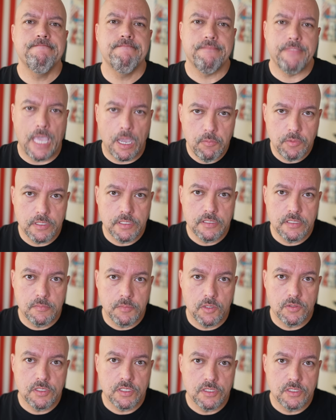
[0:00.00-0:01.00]
that one is the
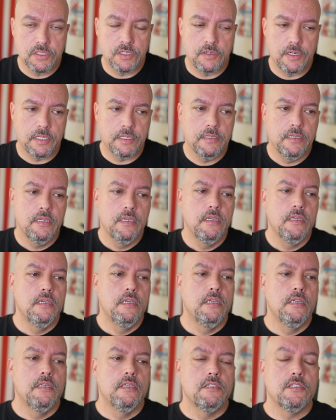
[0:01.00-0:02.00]
most concerning.
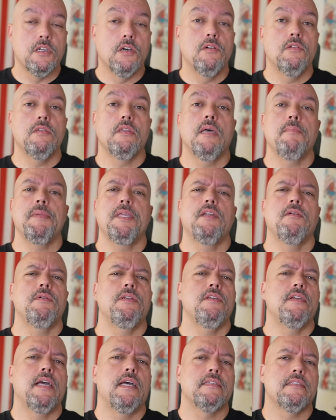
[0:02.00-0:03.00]
So let me know
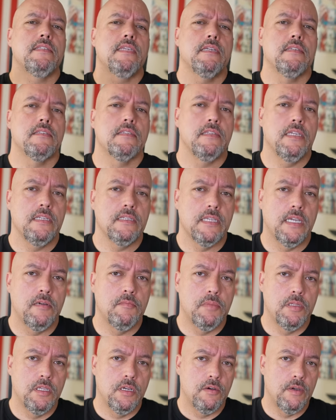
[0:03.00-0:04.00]
what you guys and gals think
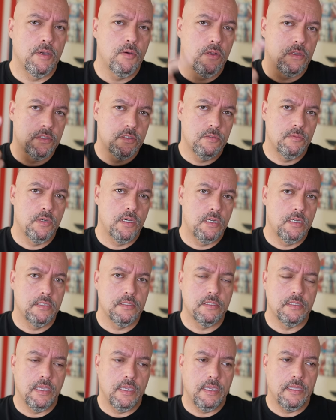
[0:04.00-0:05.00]
down below. I also wanted
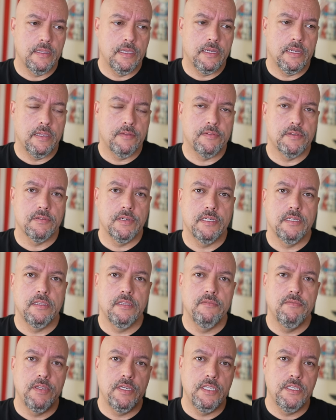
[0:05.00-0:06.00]
to say that after I did
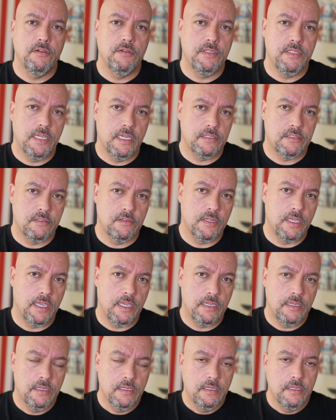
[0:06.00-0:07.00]
the video
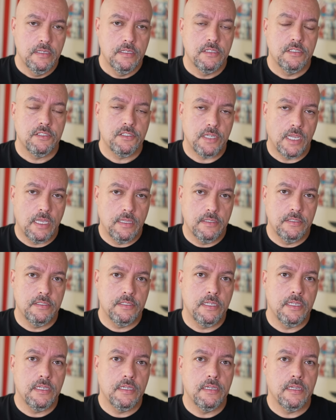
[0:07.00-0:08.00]
yesterday,
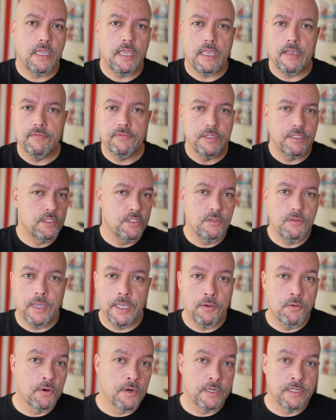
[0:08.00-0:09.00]
challenging every
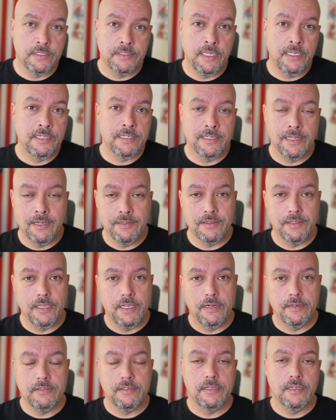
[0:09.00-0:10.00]
2A organization out
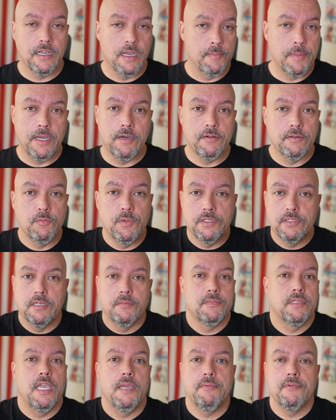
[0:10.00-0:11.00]
there to come out with
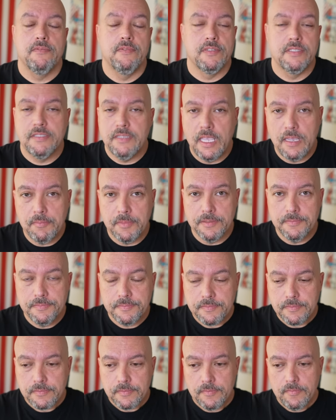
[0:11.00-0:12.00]
some type of a statement
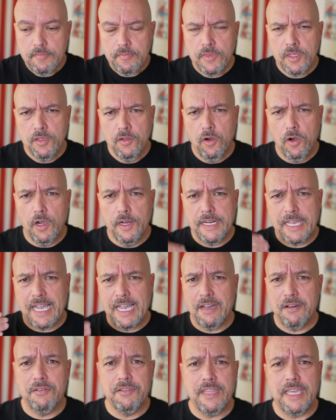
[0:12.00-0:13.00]
on
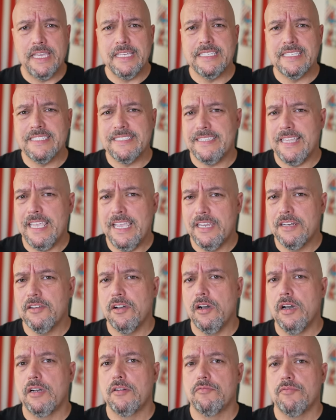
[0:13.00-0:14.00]
how they stand
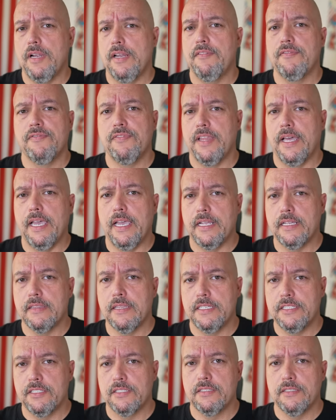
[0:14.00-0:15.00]
on red flag
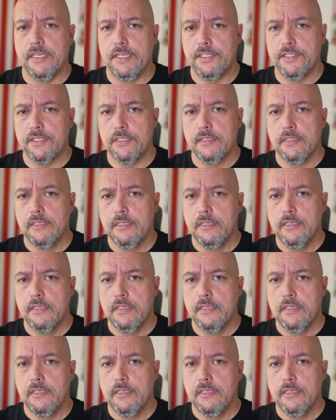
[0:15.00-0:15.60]
legislation,